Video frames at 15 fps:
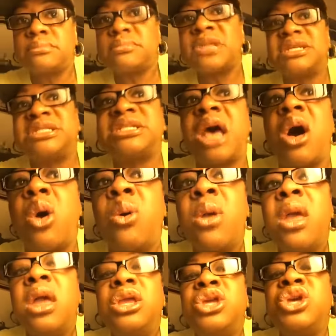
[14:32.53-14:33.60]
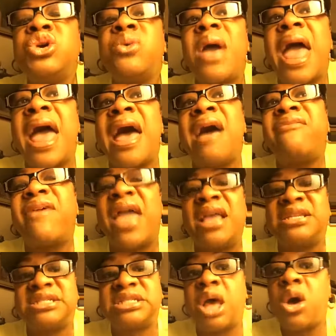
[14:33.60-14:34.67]
So you have
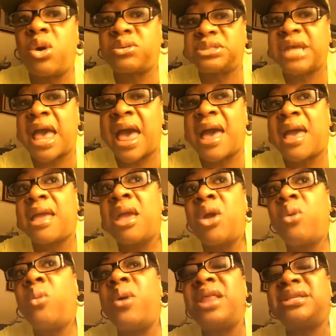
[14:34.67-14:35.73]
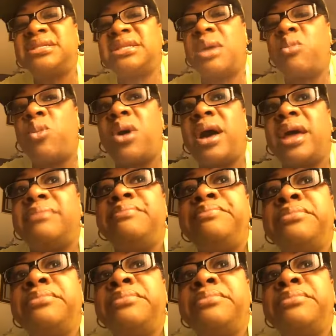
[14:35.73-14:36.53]
a soul tie with someone.